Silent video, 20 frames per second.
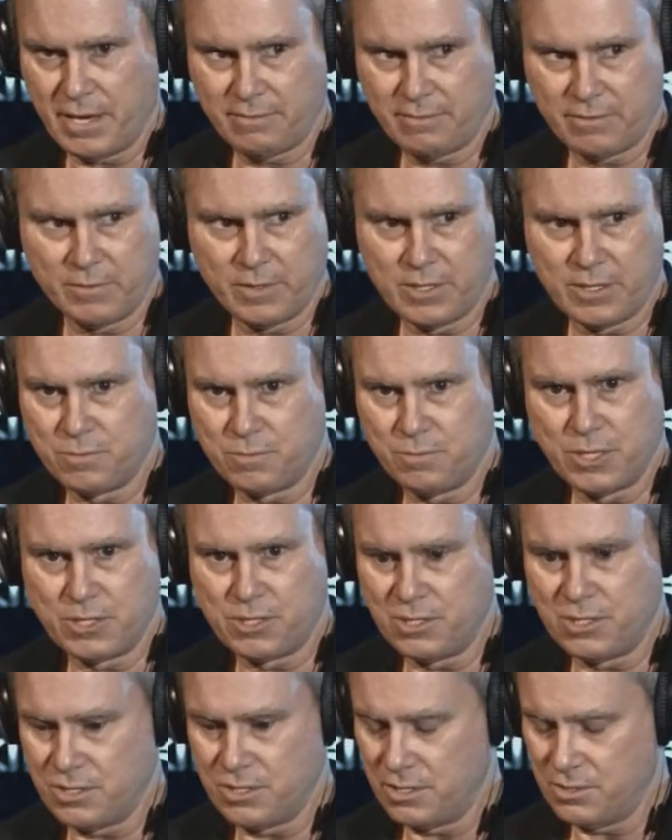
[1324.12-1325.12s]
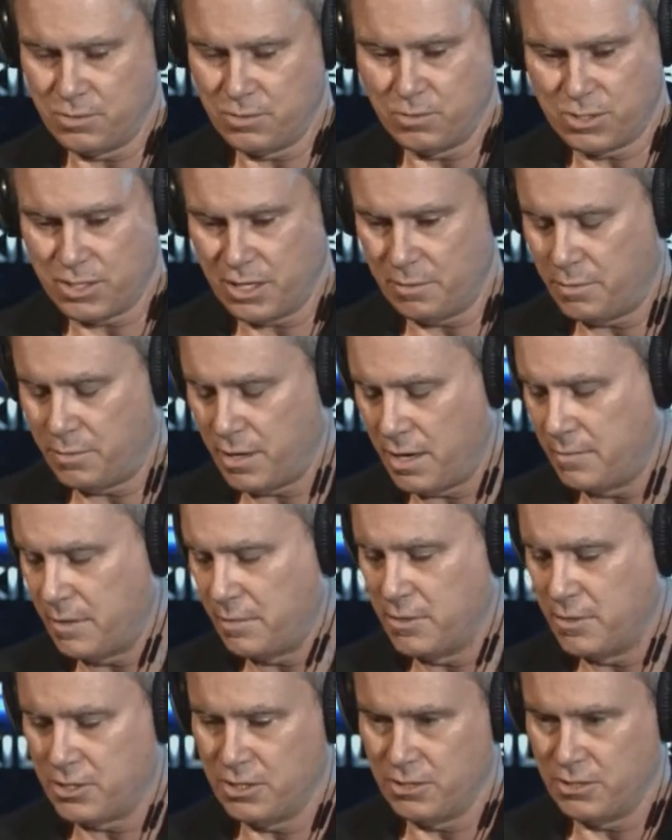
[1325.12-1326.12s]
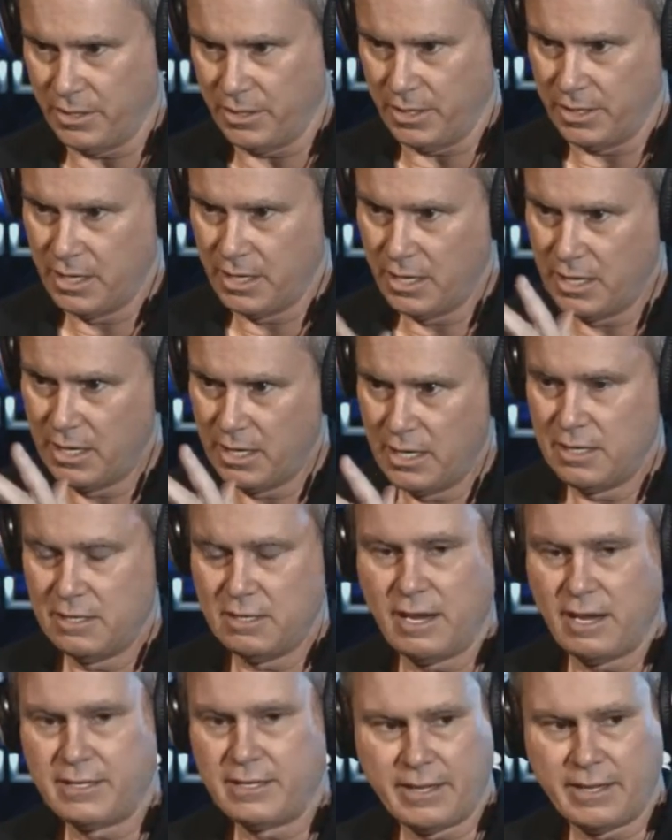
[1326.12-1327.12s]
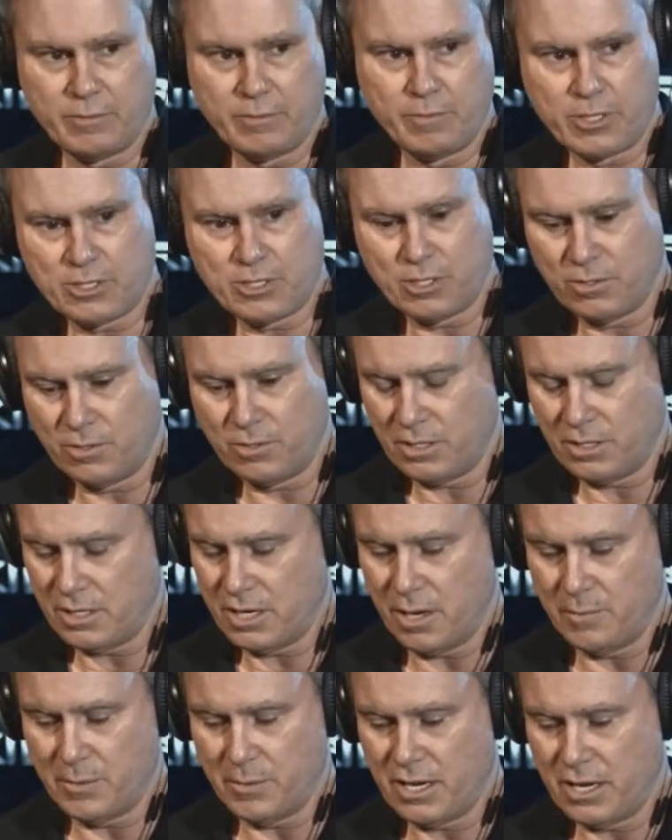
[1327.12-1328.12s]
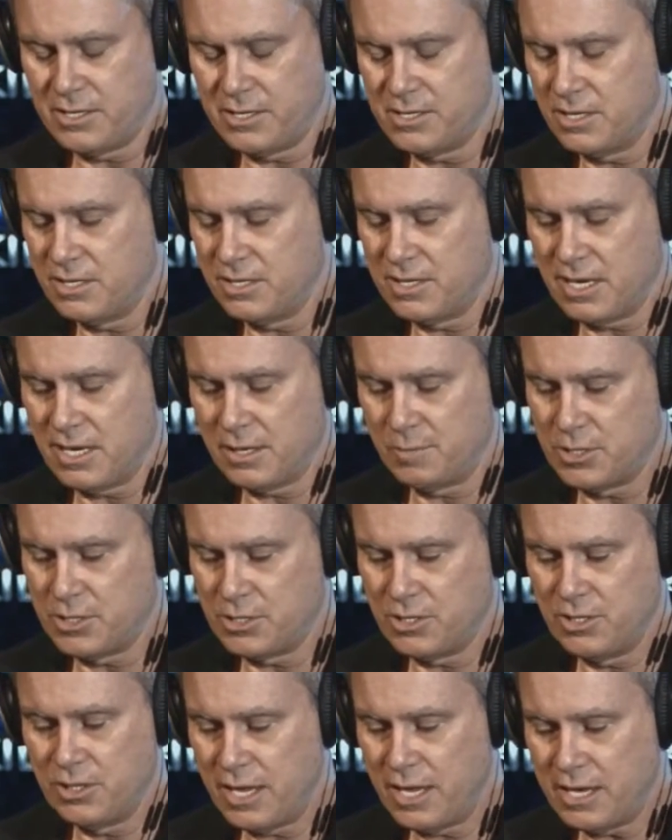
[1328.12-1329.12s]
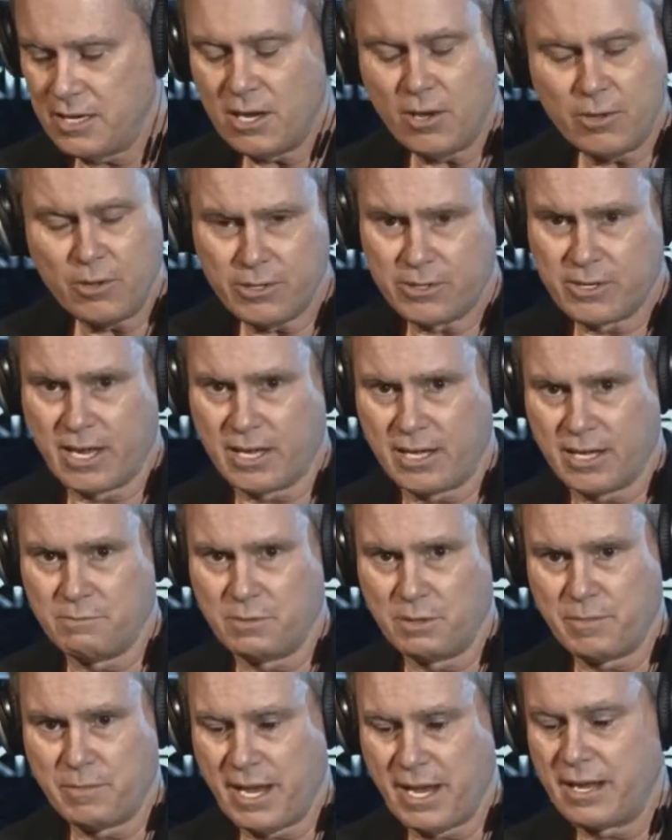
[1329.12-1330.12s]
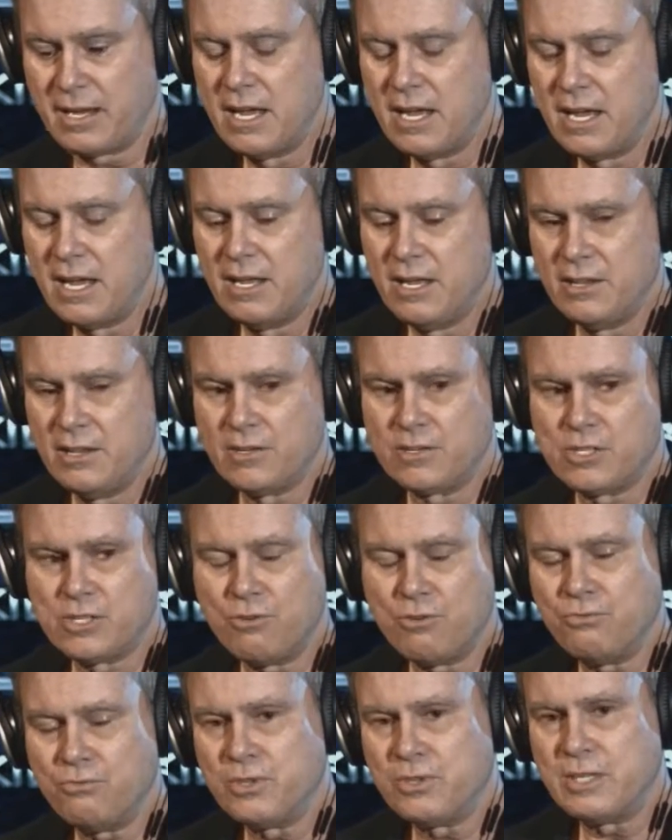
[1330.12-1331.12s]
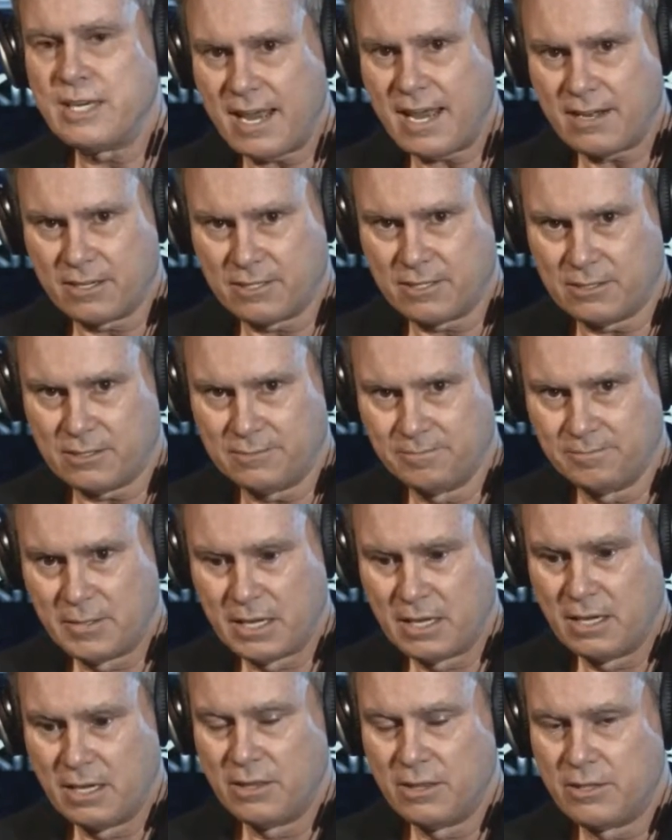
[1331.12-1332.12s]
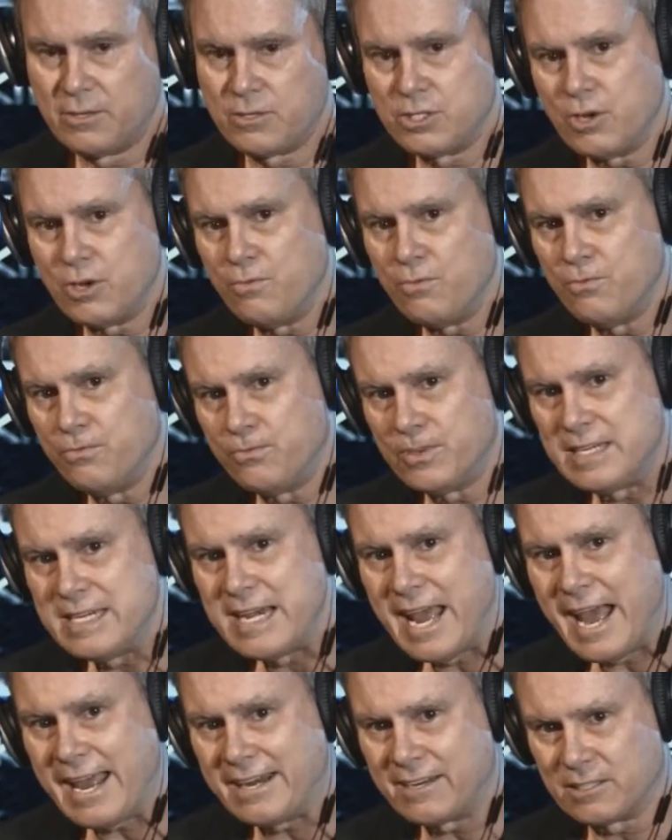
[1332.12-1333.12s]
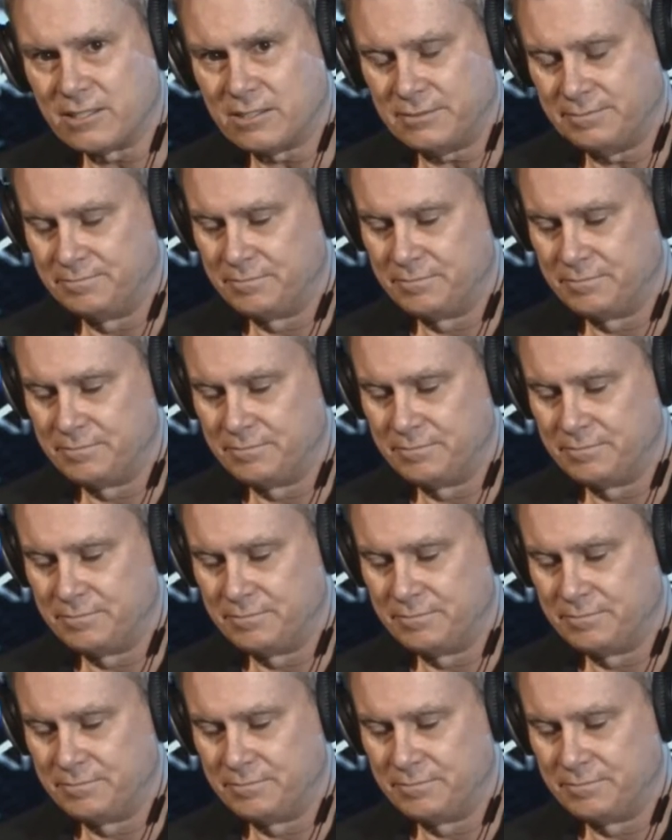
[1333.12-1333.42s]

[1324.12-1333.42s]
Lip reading: from these missions, the suicide bombing mission or the 9/11 mission or the kamikaze attack mission. They know they're not coming back. They're so fanatical. They're so fanatical